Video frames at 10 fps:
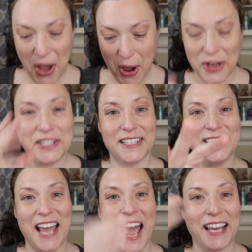onto the
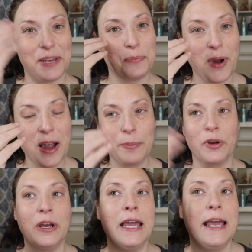tacky
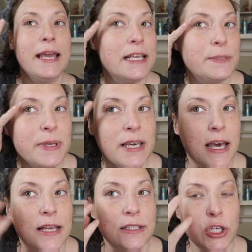primer, is
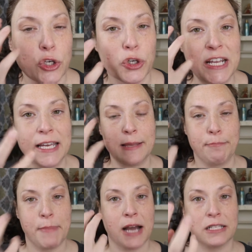because you're gonna get the
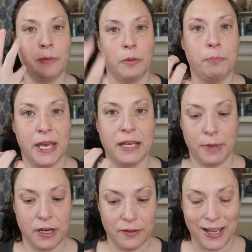maximum
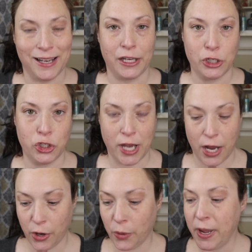pigment of any
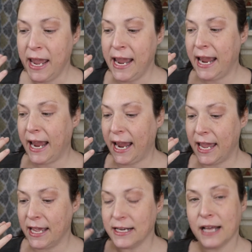shadow.
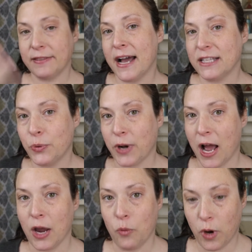And that's what
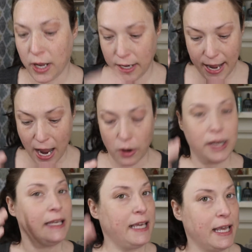I want. Now,
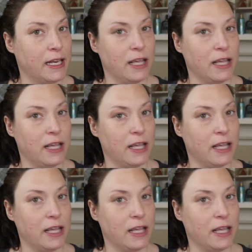again,